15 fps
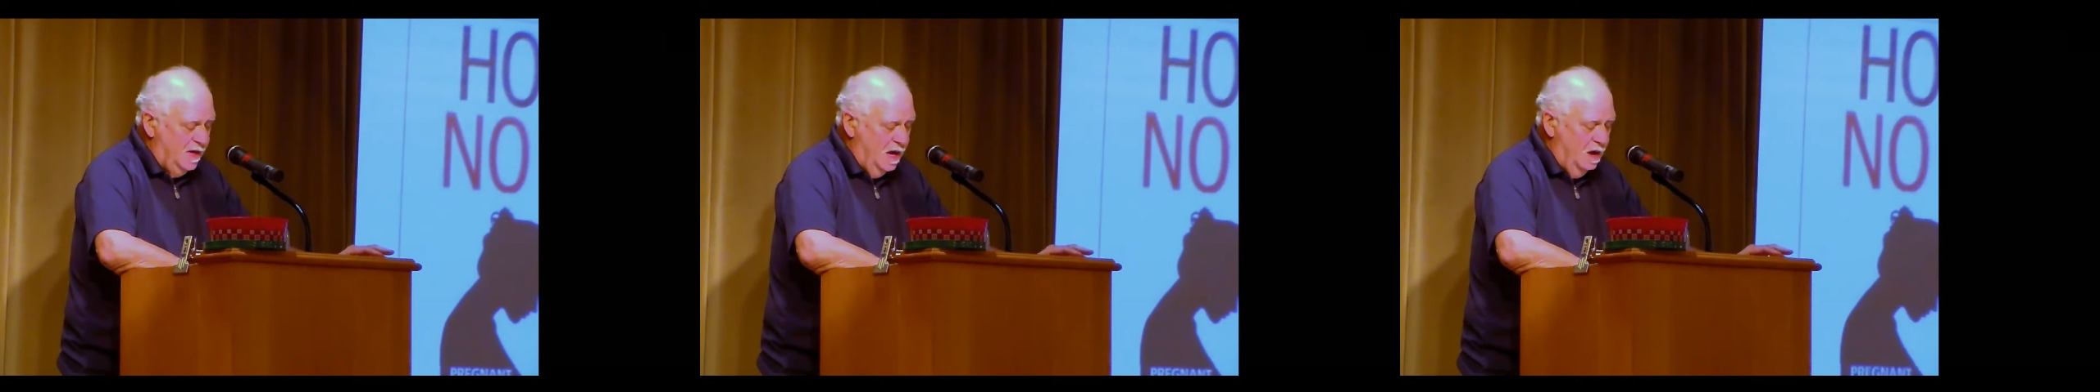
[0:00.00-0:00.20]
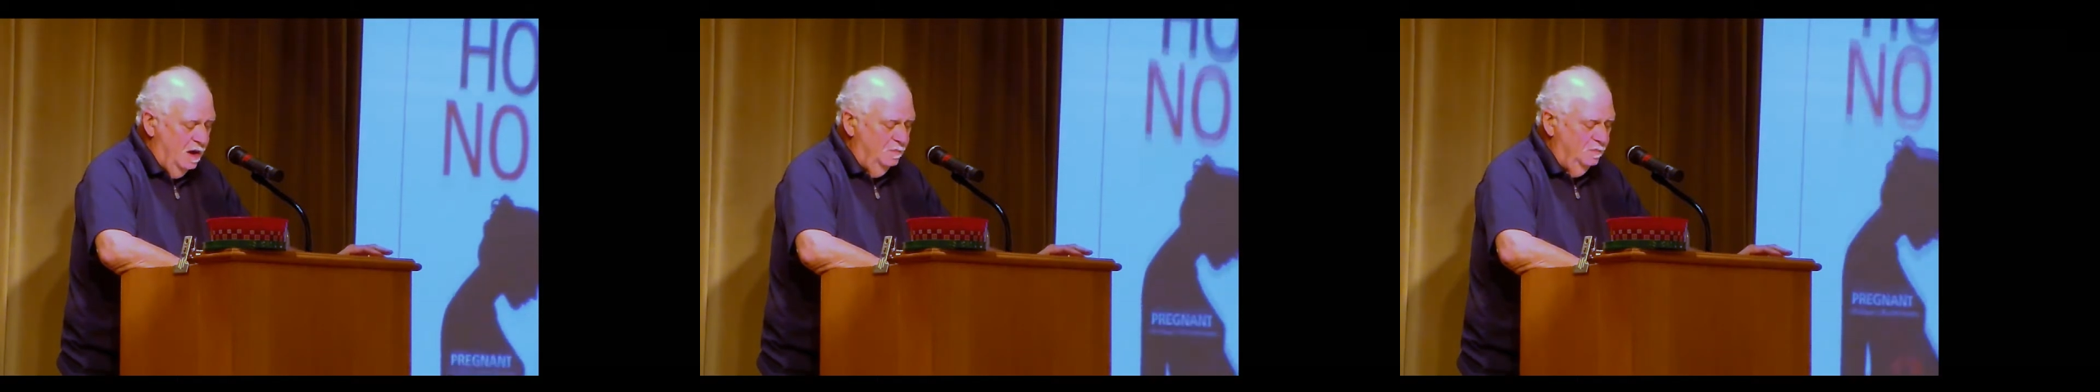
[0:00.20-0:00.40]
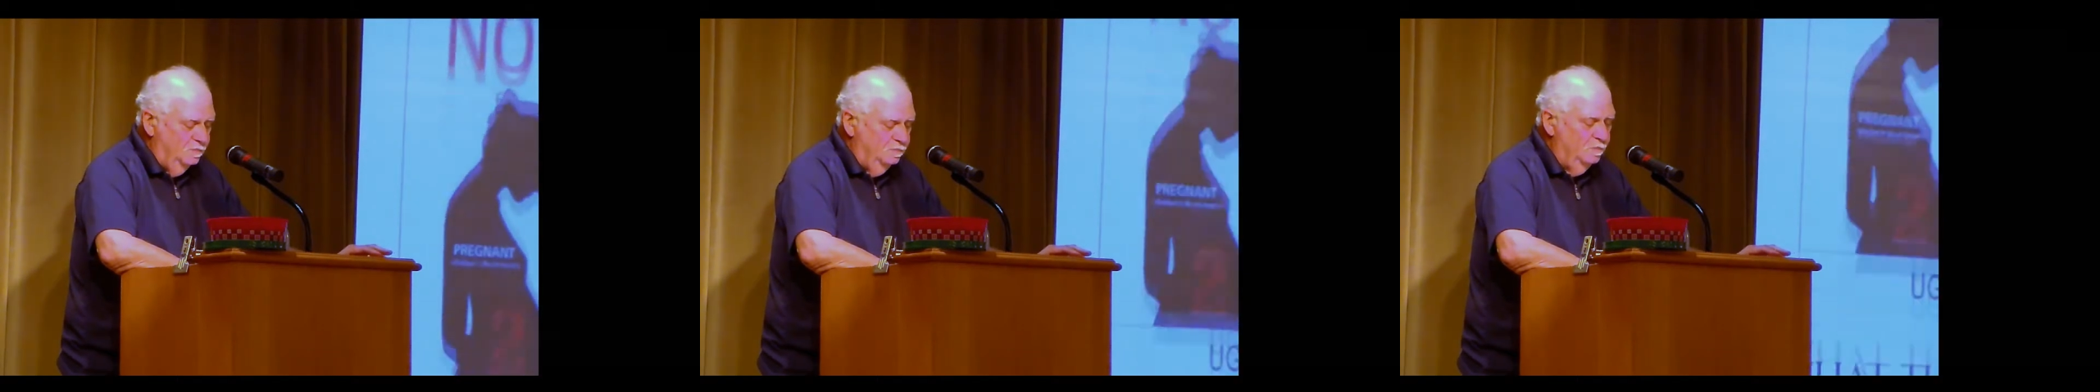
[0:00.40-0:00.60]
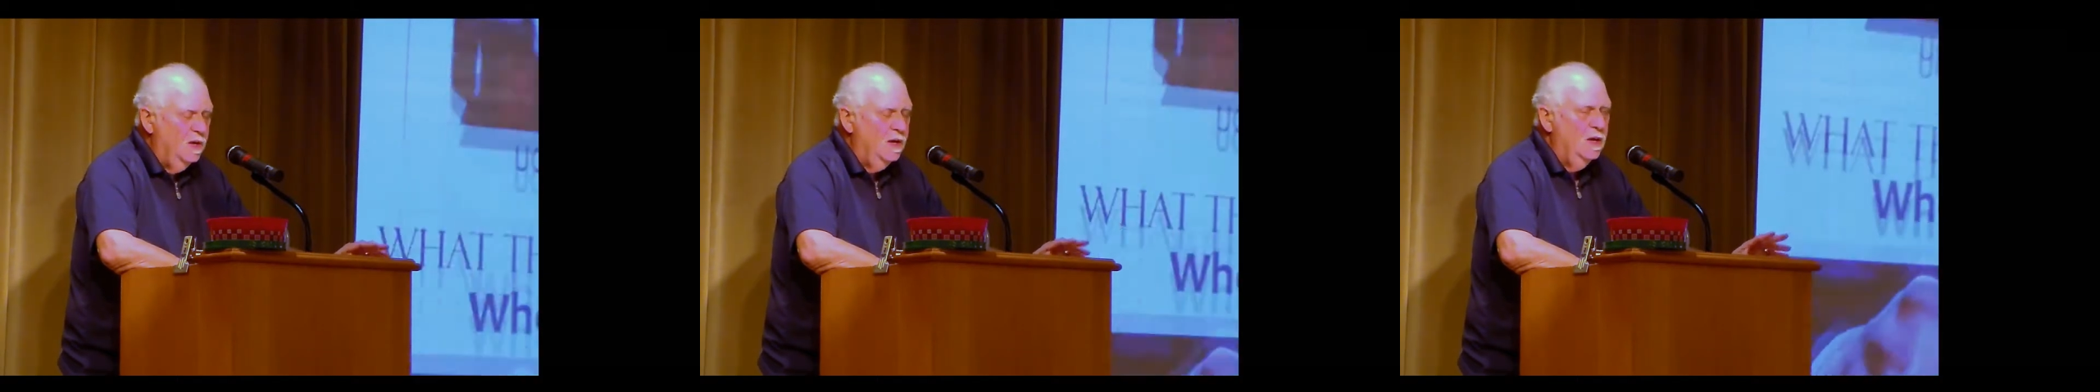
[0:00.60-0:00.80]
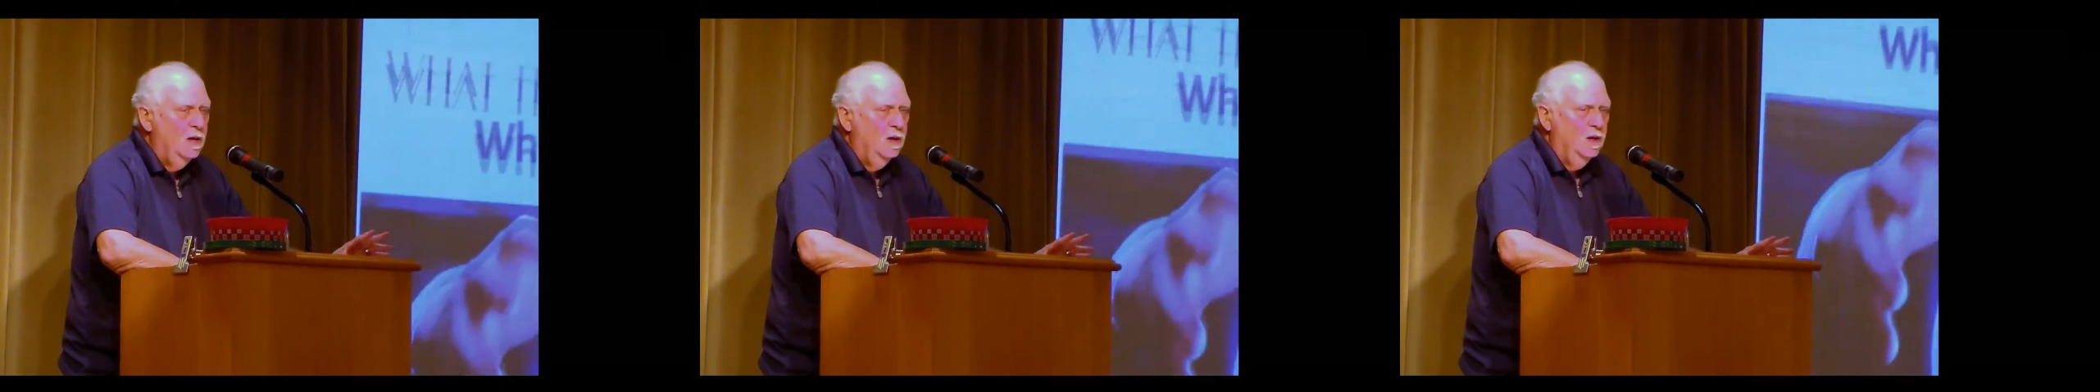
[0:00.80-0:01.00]
Now
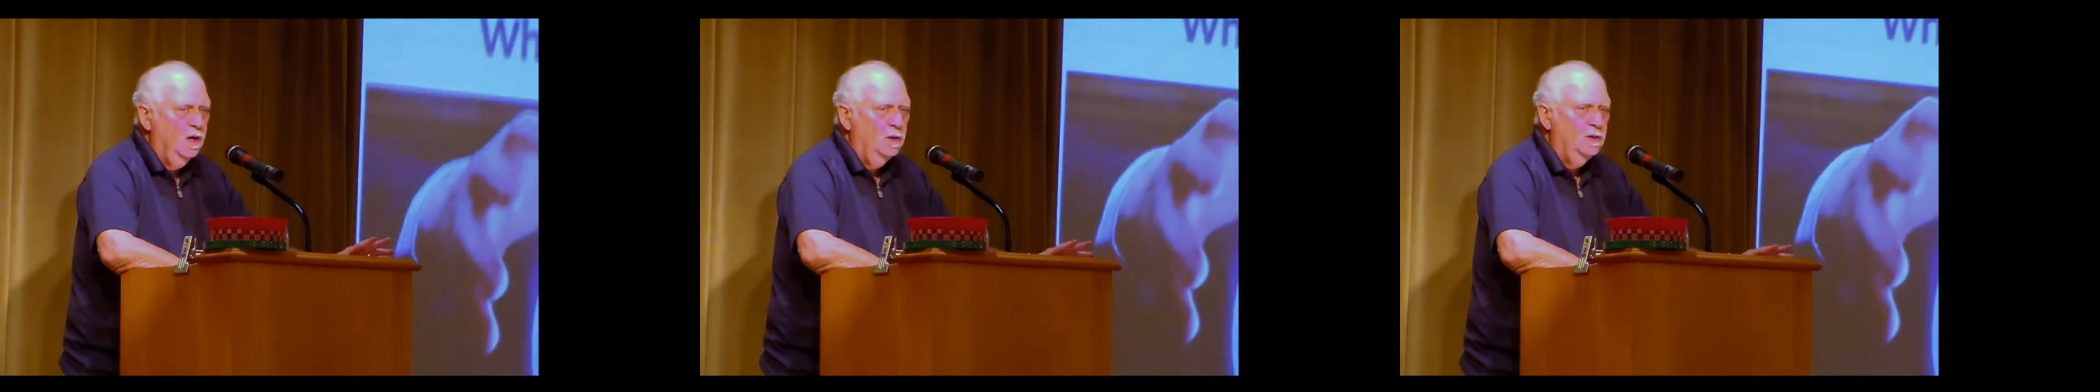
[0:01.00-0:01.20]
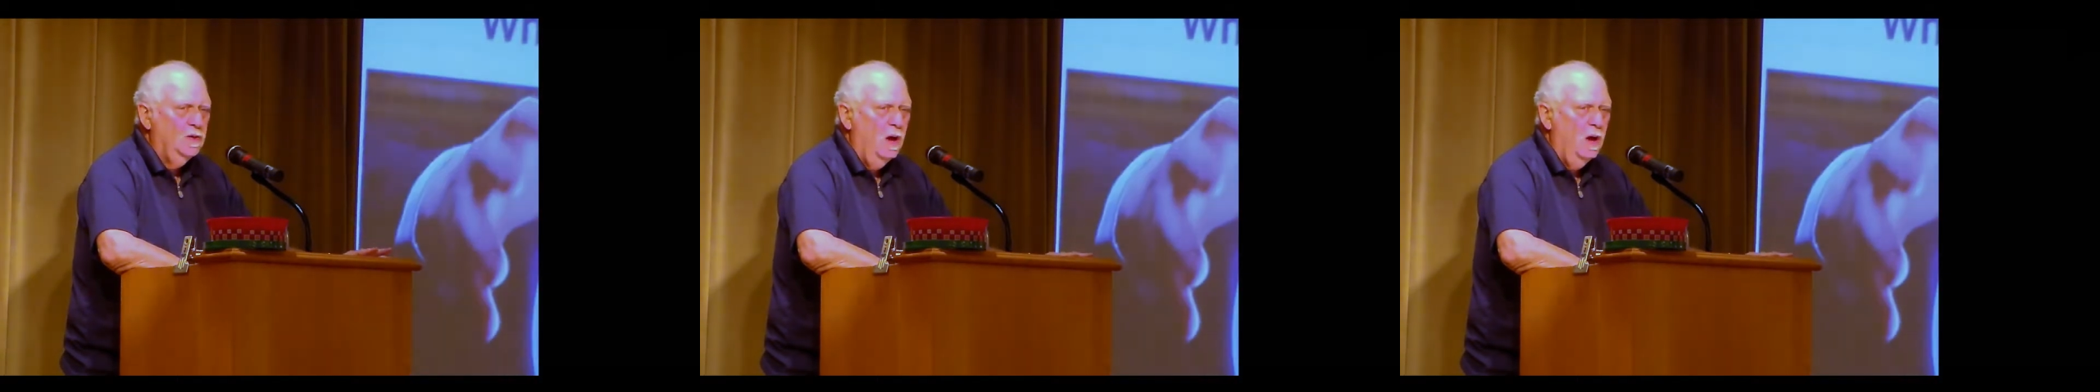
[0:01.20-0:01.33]
I'm going